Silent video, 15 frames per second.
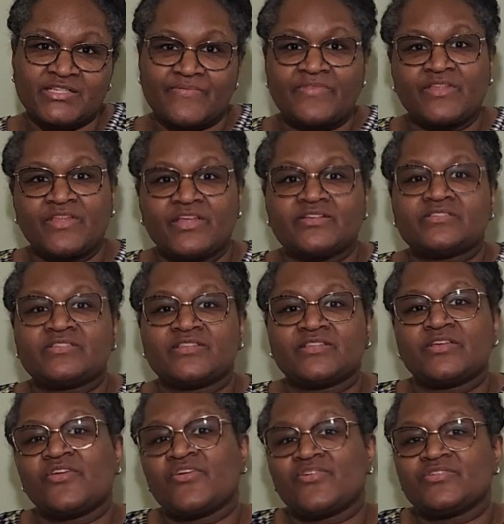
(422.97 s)
something else that
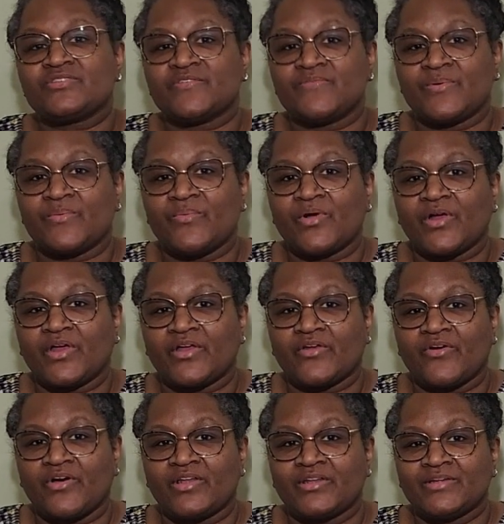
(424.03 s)
the girls have been working
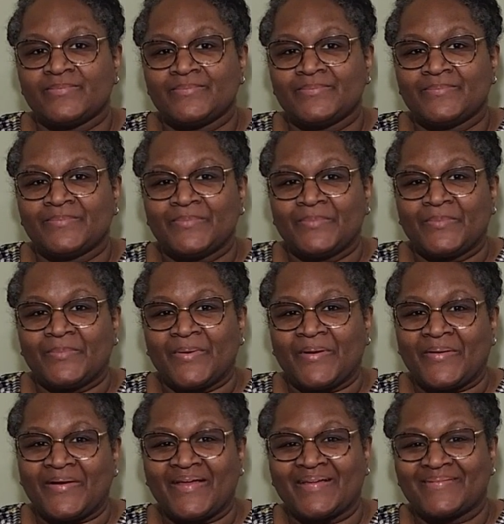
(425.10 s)
on. All
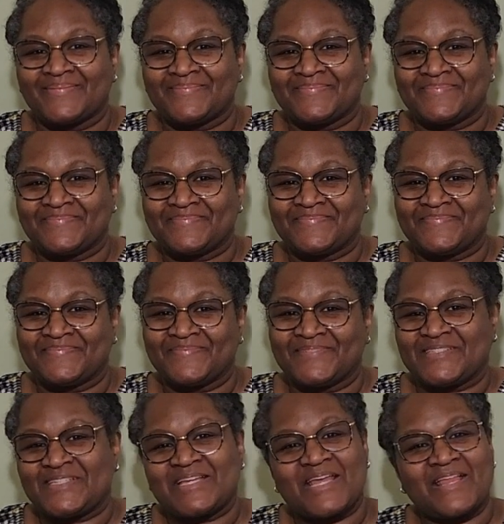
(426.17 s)
right.
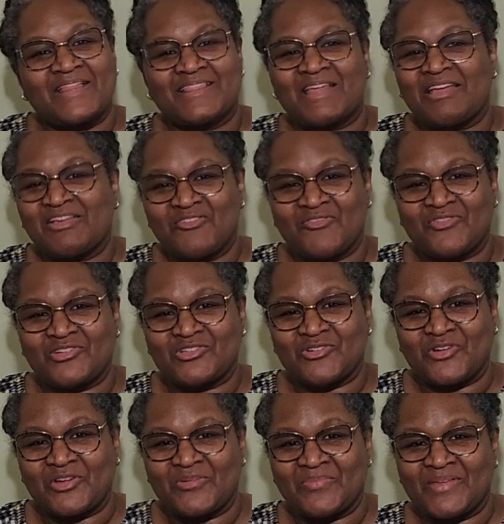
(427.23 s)
Once again, thank you for
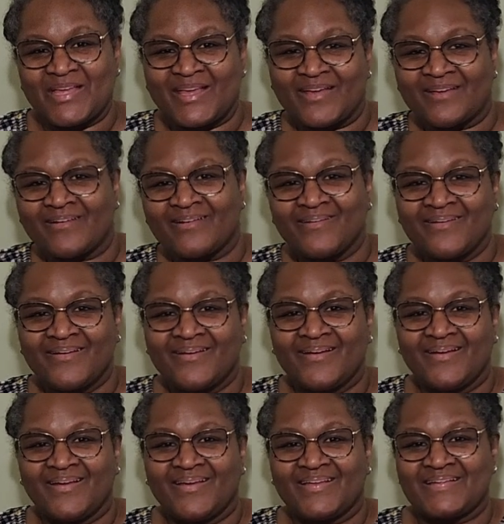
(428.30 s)
joining me here
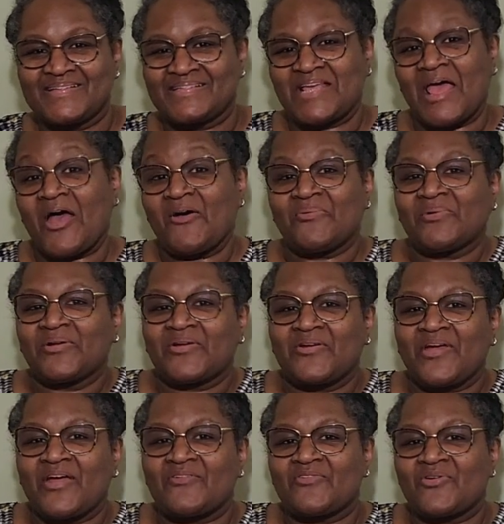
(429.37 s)
in Talbot
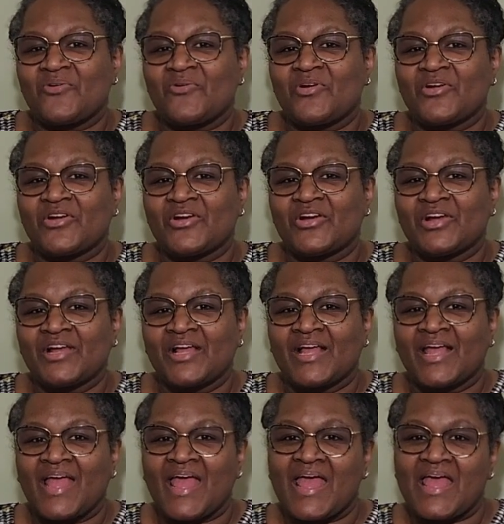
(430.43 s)
Craft Corner,
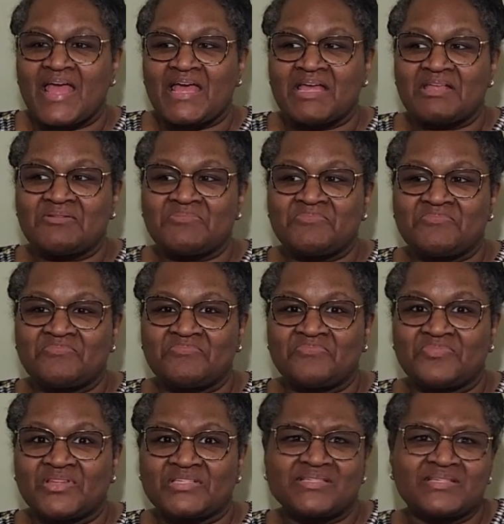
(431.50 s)
and
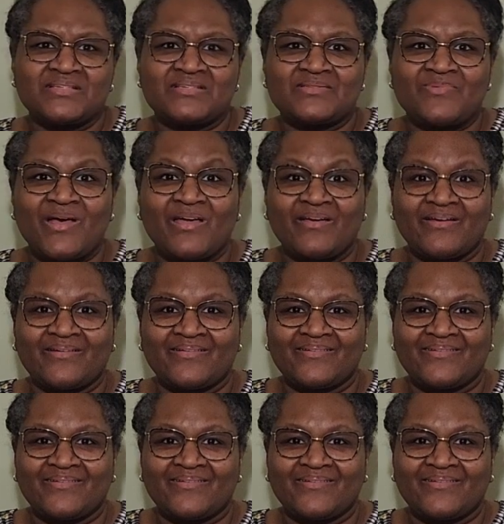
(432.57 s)
let's get inspired.